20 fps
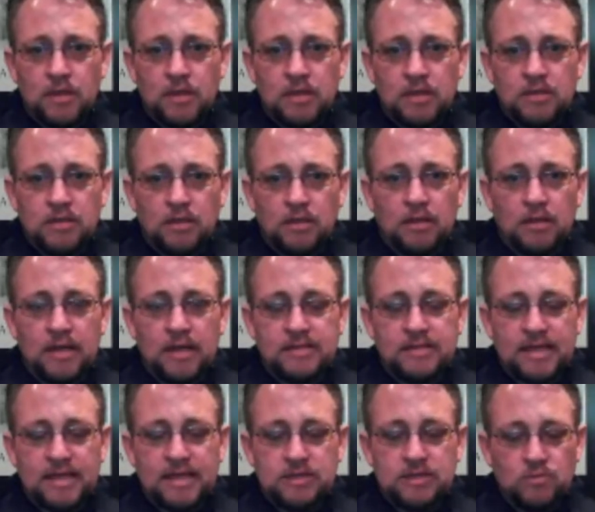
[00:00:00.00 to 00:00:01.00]
and then a lot of
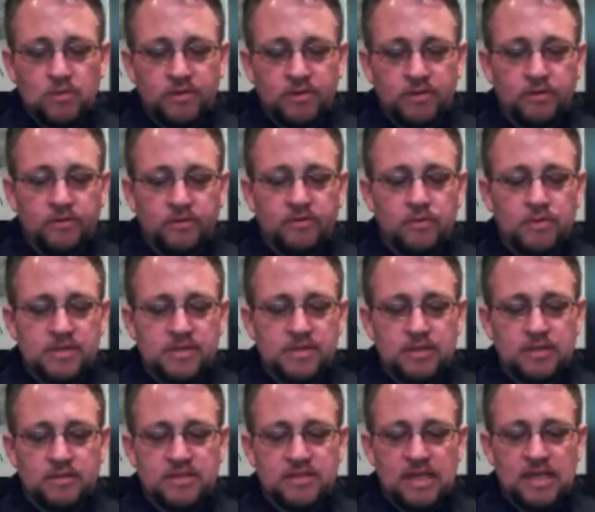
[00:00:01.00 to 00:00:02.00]
times what they'll do is
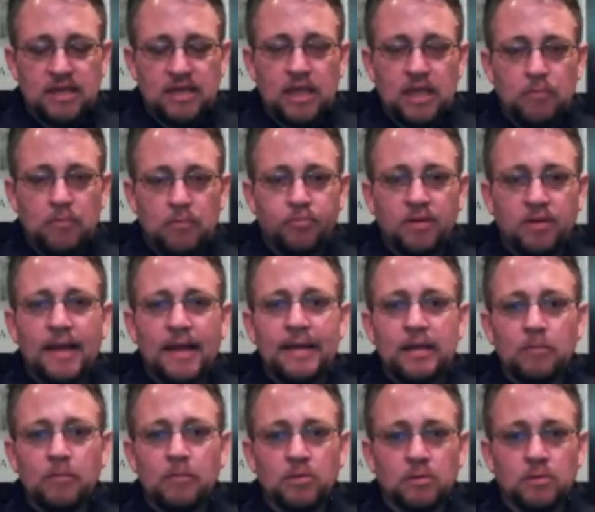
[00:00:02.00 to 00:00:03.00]
they'll take a
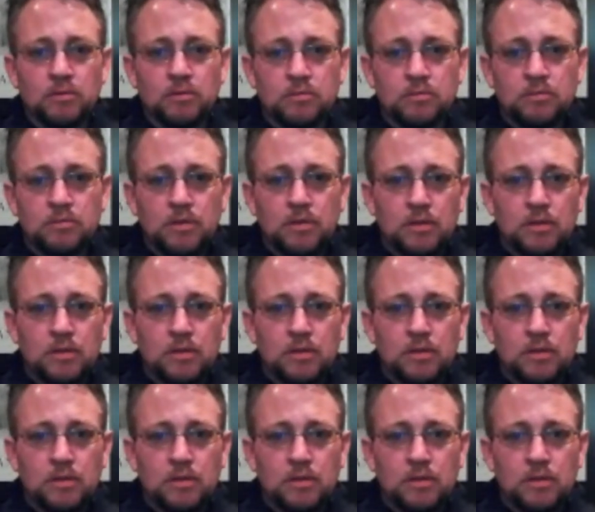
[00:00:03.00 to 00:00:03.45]
pliable